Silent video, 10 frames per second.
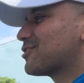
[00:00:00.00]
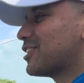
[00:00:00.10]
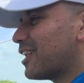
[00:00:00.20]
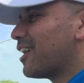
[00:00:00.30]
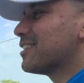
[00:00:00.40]
a
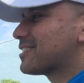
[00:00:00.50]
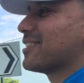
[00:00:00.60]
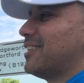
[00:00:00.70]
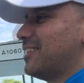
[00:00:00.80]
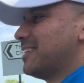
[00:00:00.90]
nice
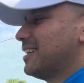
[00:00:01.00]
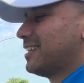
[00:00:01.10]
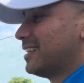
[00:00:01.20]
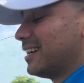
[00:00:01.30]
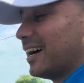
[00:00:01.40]
car.
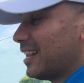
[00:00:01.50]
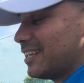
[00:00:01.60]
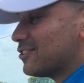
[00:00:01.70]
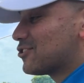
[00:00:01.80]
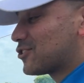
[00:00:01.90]
And
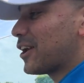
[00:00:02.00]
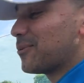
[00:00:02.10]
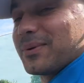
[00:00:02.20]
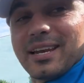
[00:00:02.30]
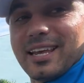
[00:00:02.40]
it's
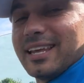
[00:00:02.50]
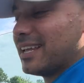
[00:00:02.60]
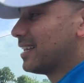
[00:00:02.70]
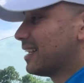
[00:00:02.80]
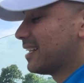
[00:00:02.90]
genuinely
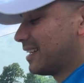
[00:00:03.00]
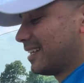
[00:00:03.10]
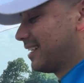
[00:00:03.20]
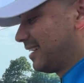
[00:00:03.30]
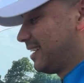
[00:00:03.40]

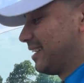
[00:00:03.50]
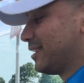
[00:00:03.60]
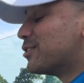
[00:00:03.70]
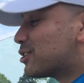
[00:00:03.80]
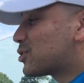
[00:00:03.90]

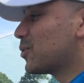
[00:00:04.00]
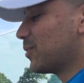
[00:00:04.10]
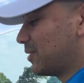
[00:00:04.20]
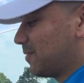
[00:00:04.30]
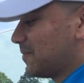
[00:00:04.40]
the
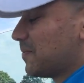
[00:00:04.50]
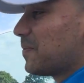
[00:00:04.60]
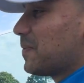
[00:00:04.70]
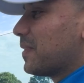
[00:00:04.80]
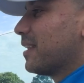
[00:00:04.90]
truth.
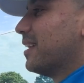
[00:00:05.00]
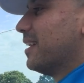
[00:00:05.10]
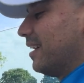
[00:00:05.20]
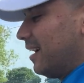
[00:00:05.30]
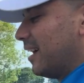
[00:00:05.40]

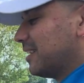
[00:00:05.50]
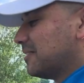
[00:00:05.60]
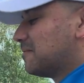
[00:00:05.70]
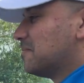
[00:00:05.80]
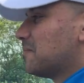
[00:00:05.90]

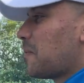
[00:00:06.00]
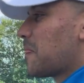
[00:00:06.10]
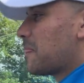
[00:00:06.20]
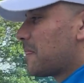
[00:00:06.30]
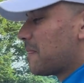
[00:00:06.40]

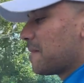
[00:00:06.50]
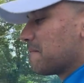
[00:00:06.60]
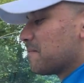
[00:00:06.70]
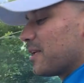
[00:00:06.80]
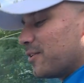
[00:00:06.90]

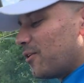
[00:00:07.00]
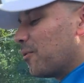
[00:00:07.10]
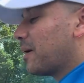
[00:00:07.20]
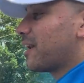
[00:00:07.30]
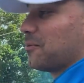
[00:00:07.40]
And no
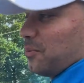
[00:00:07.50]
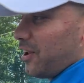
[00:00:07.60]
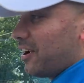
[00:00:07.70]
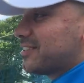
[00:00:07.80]
matter what I